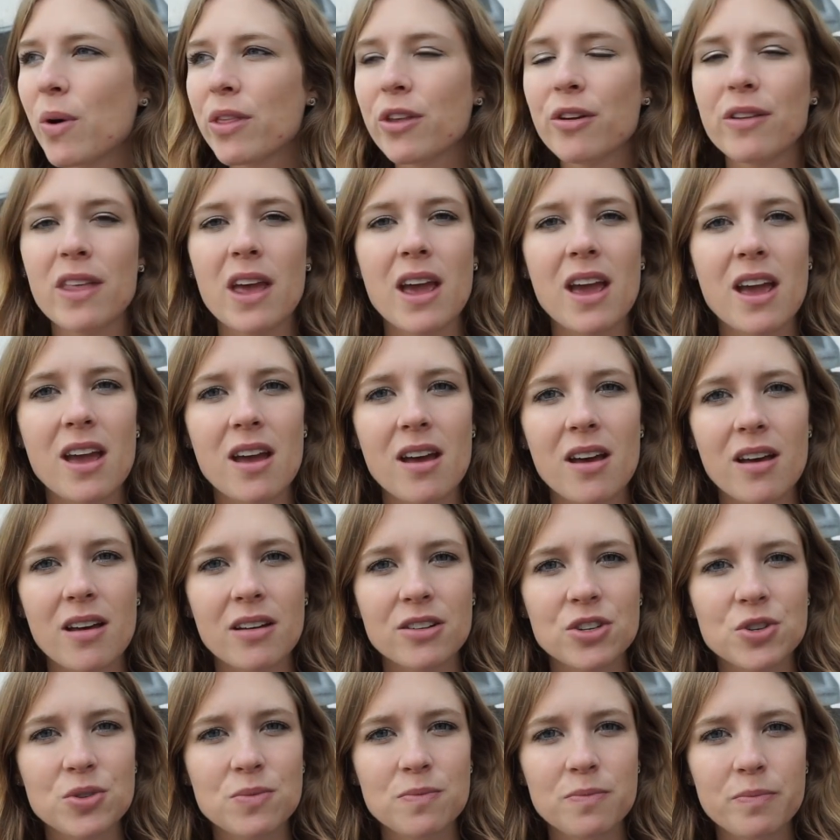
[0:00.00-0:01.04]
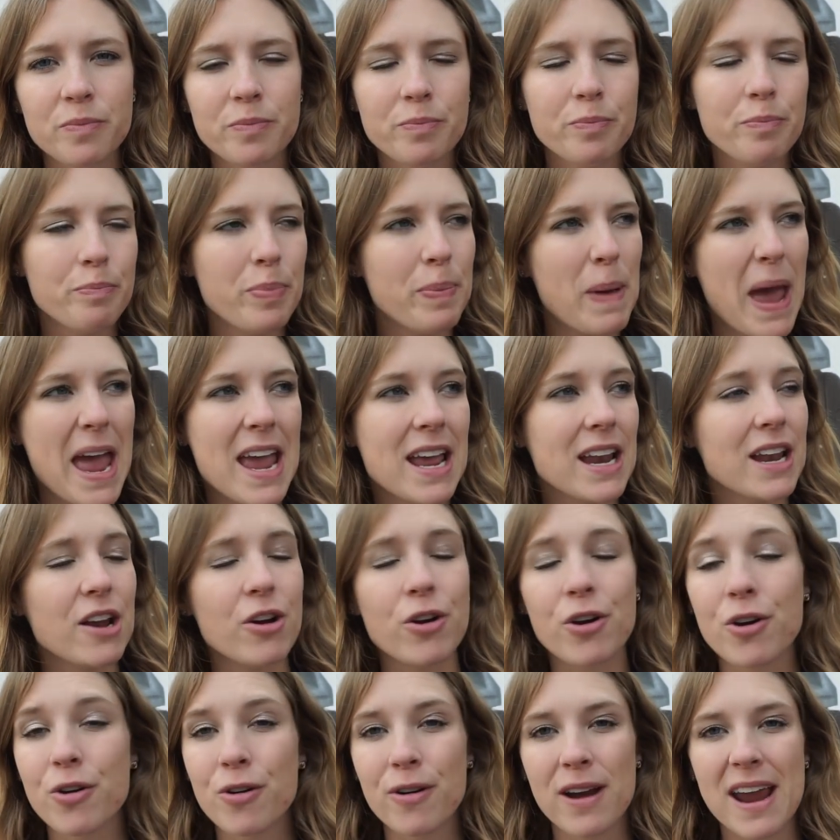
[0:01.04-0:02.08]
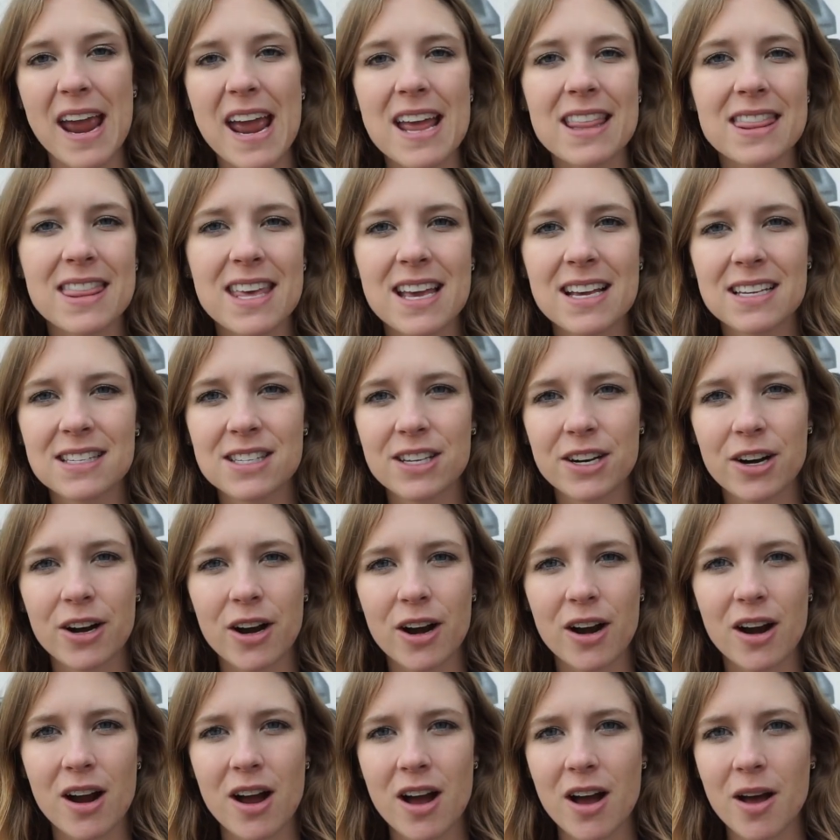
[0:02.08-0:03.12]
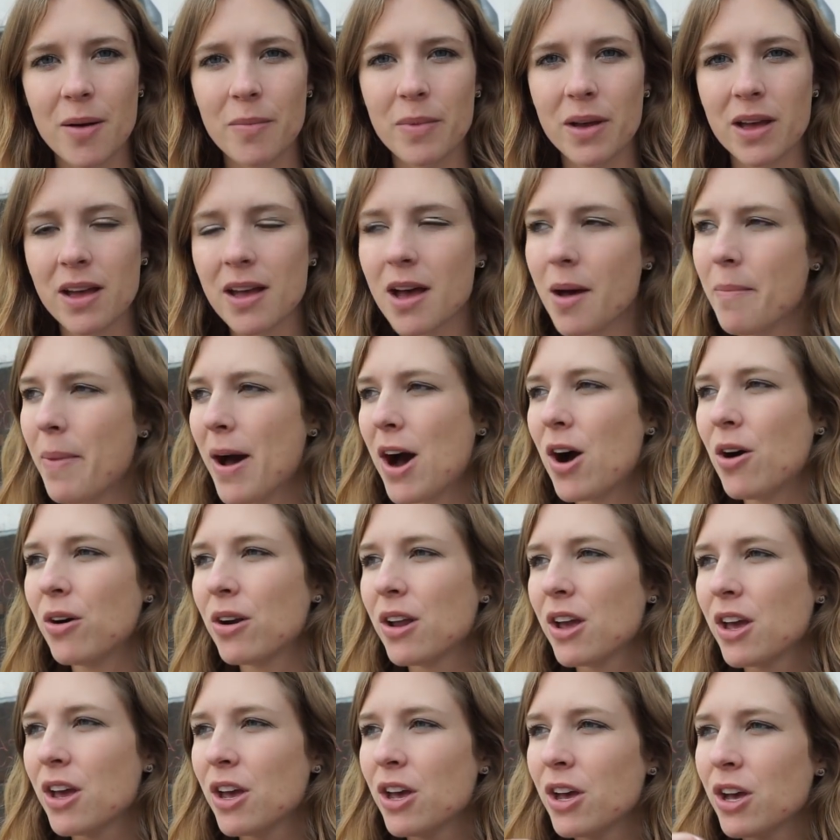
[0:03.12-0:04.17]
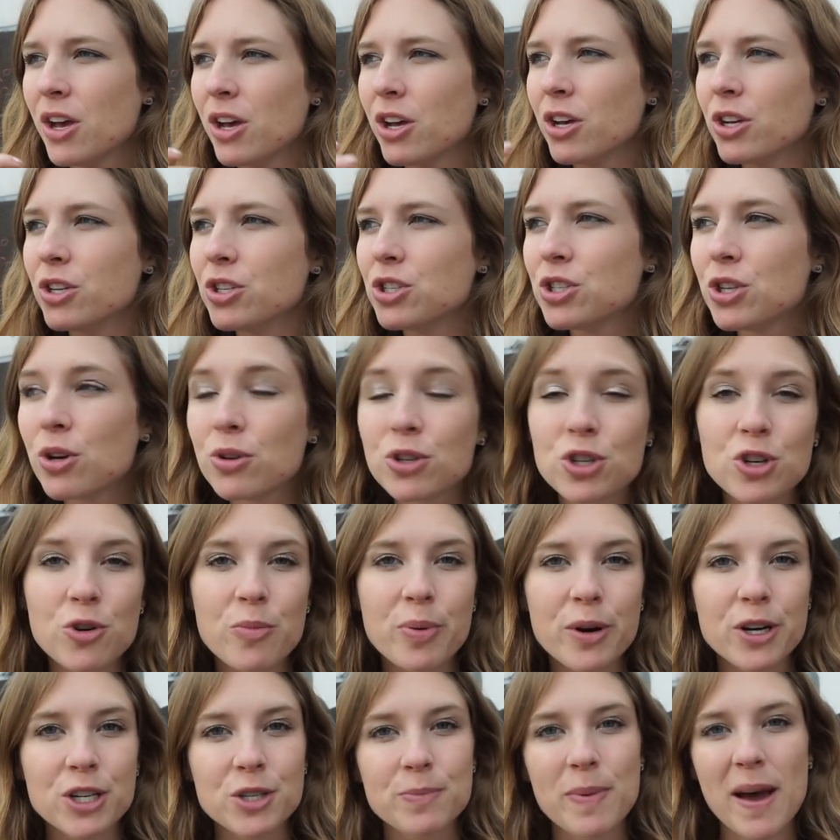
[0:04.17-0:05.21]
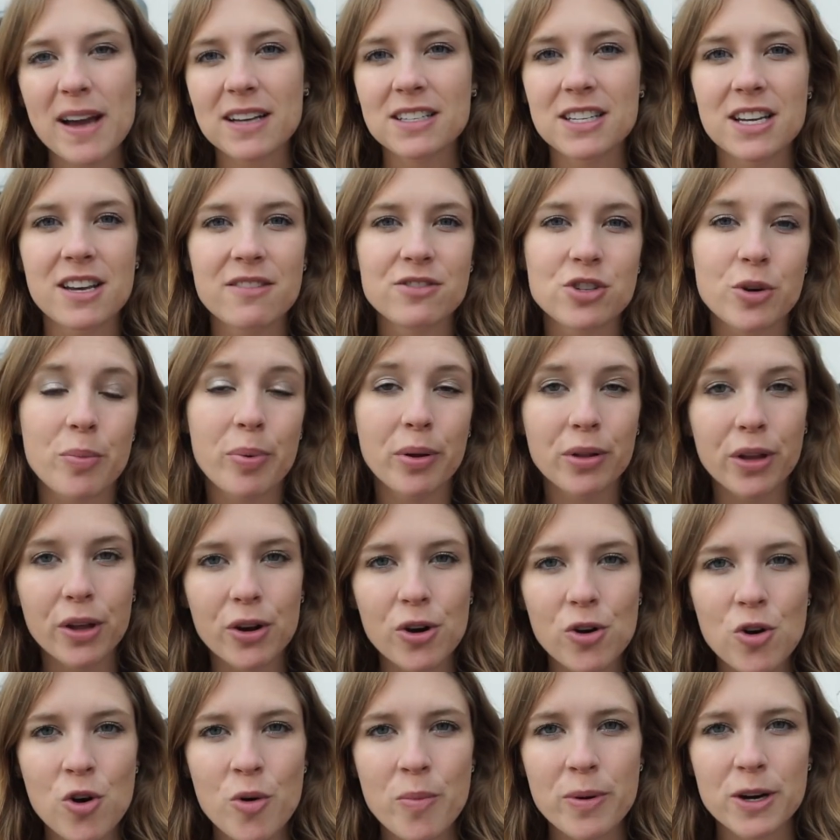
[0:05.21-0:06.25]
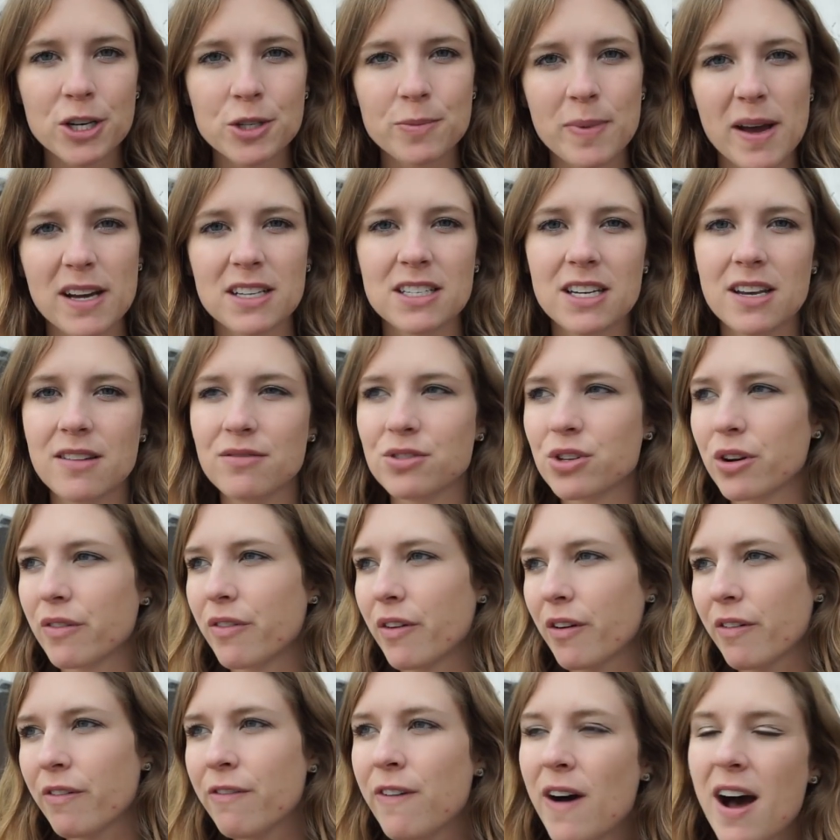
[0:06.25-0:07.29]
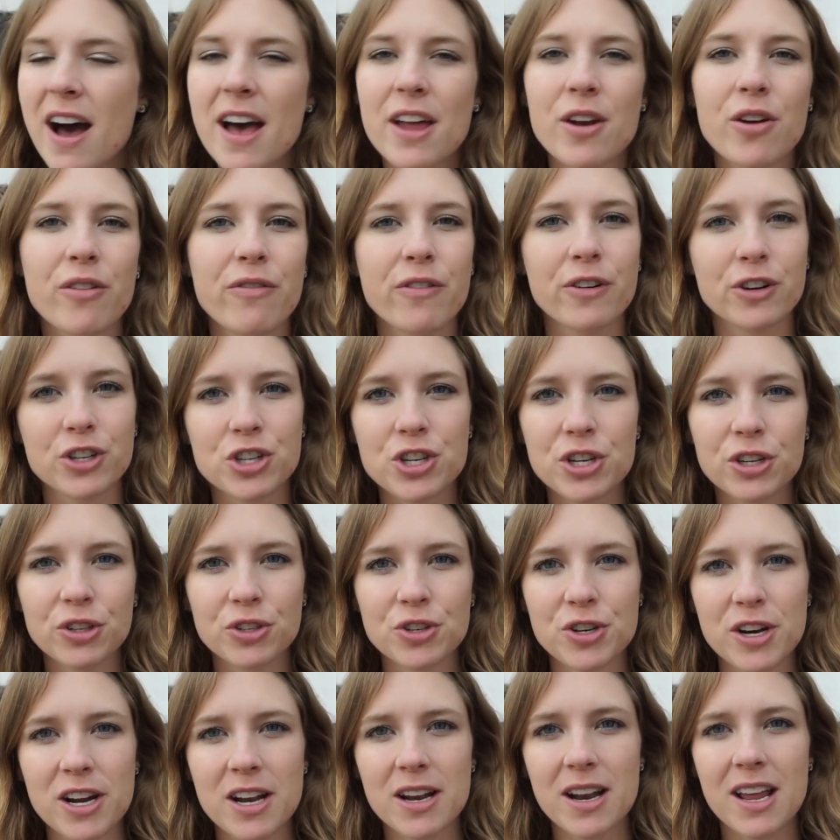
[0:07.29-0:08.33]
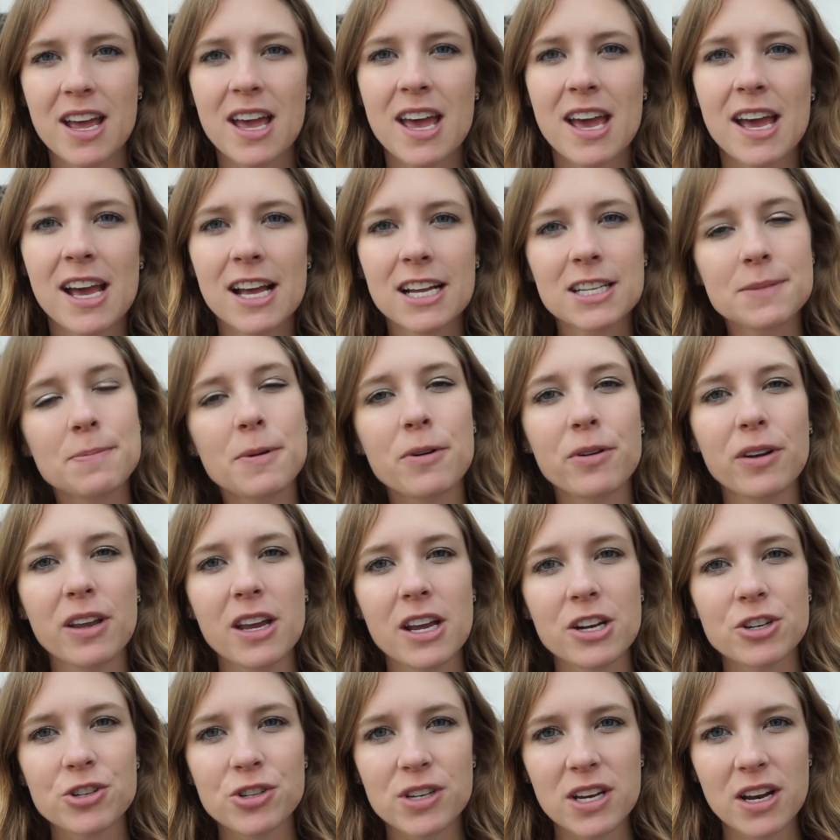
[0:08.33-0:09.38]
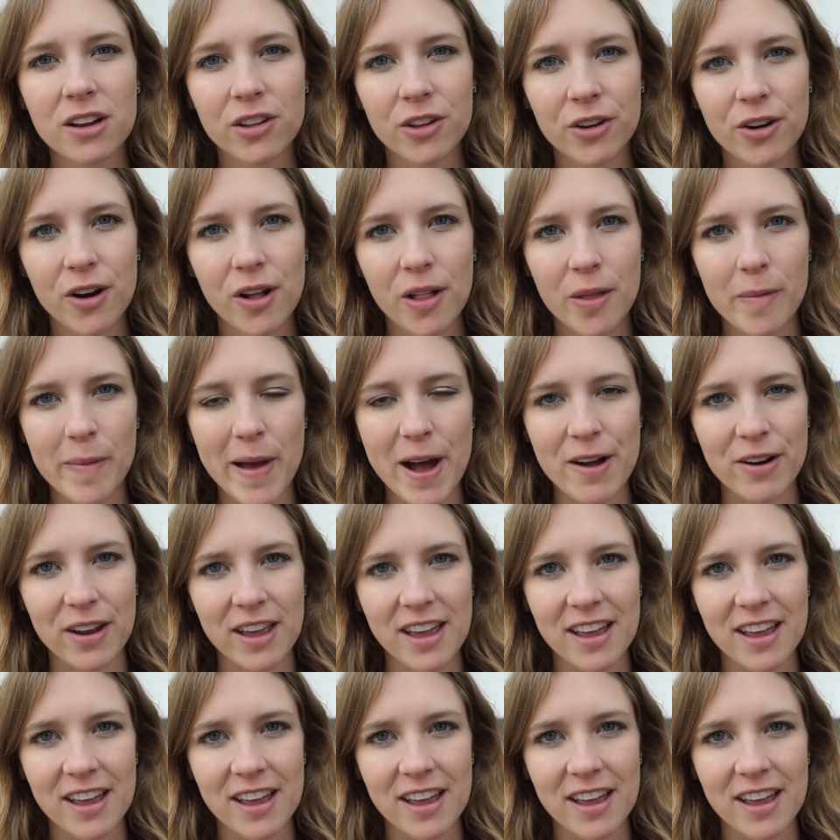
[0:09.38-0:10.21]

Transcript: whether they paint or create things that are about social perspectives or political perspectives or for fun or for children. It's been really interesting to learn all about